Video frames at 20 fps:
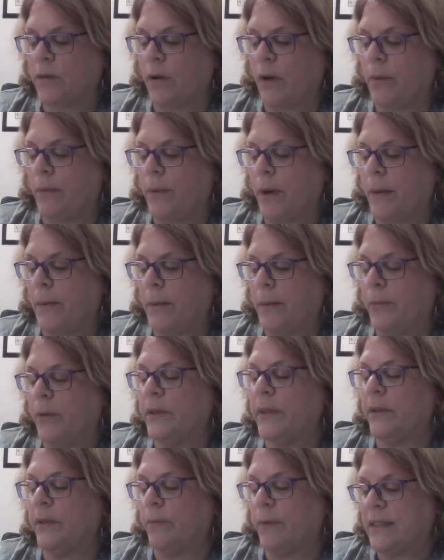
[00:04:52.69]
so I will probably
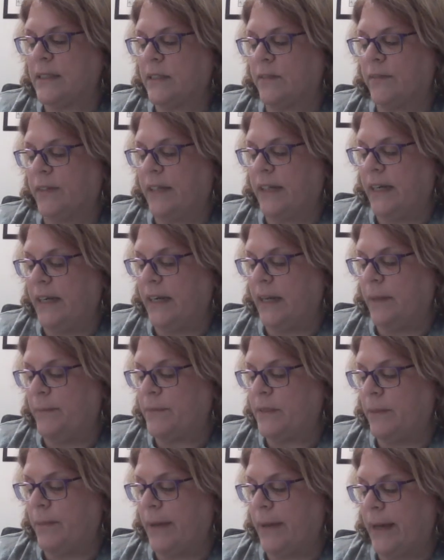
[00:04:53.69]
put the rest of it in an
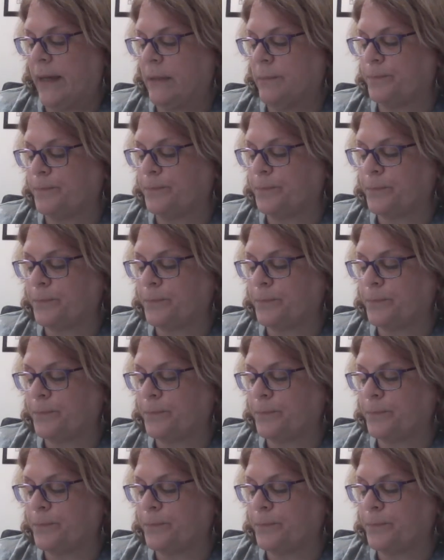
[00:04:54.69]
Ipsy bag.